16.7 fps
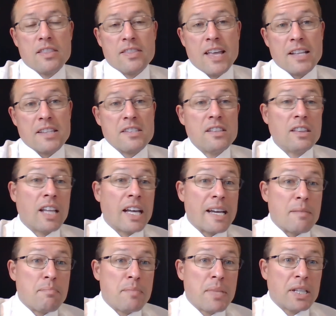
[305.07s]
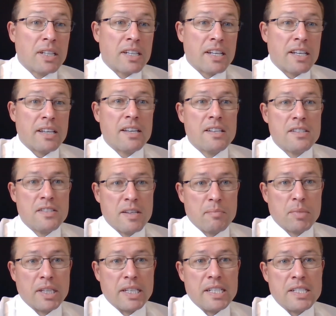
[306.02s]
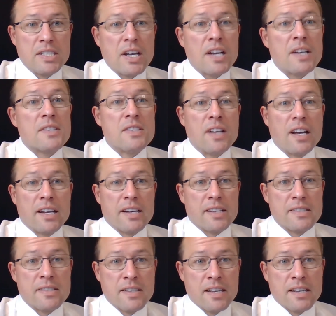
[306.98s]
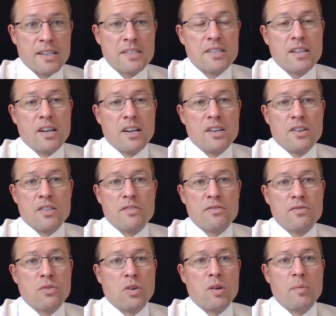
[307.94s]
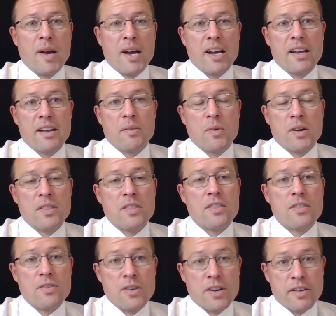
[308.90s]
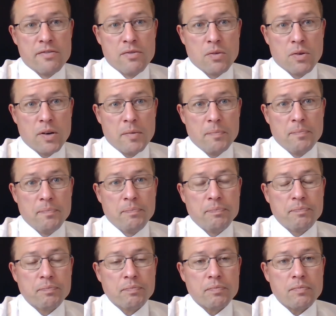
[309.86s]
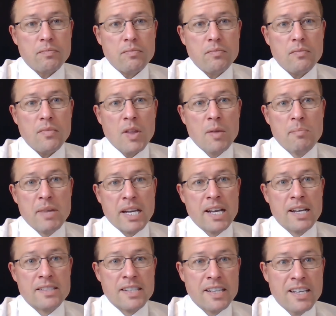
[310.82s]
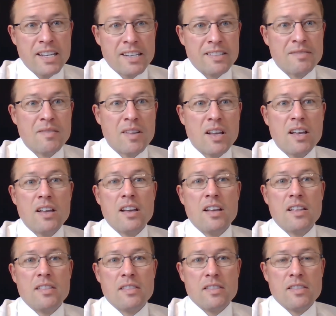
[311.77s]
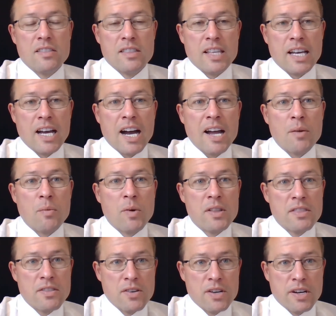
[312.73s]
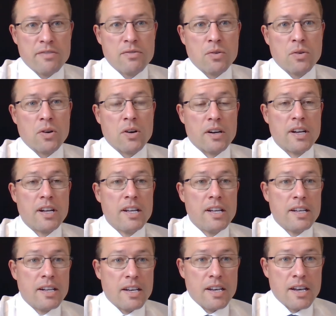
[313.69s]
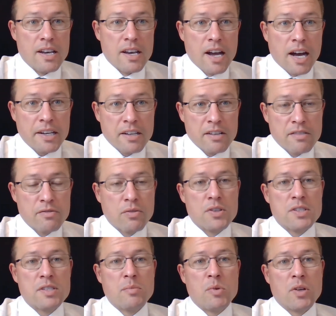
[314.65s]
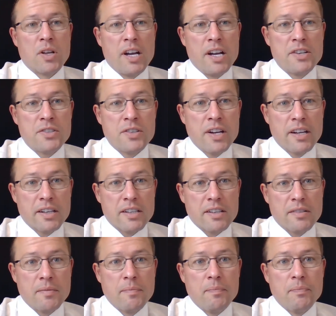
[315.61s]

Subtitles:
That liability simply does not exist under the Form I-134. Because again, the I-134, not an enforceable contract.